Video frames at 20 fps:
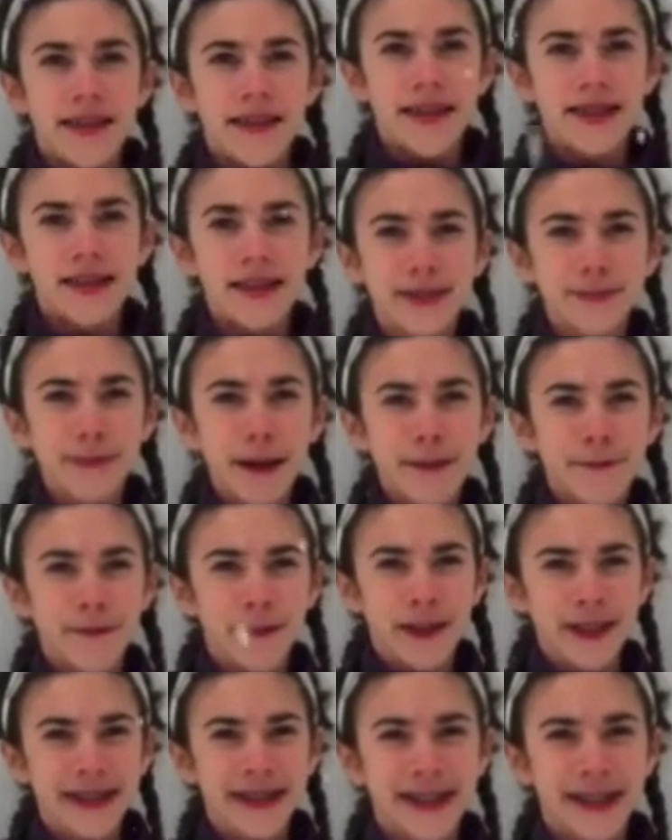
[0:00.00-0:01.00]
This is my
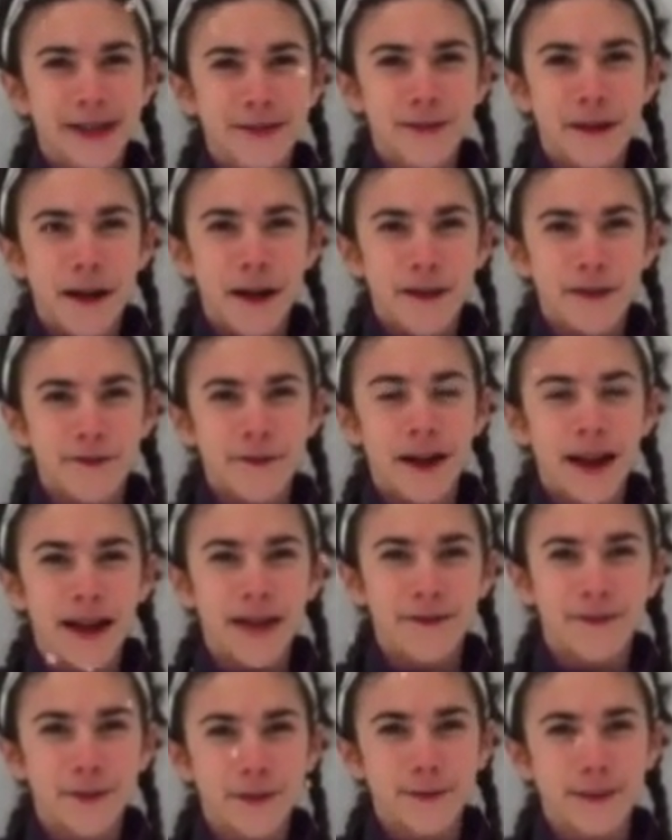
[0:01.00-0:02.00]
first year
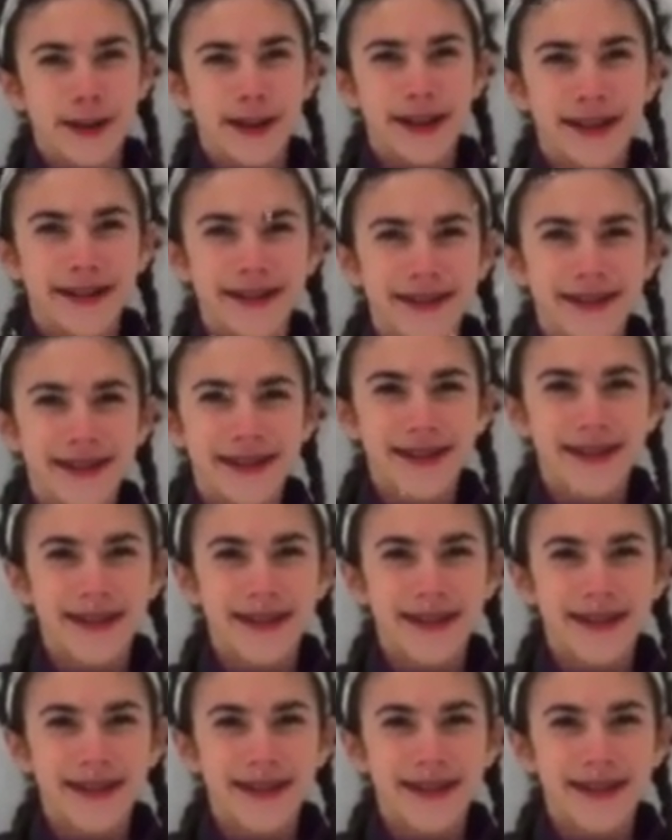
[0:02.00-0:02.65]
qualifying for Worlds.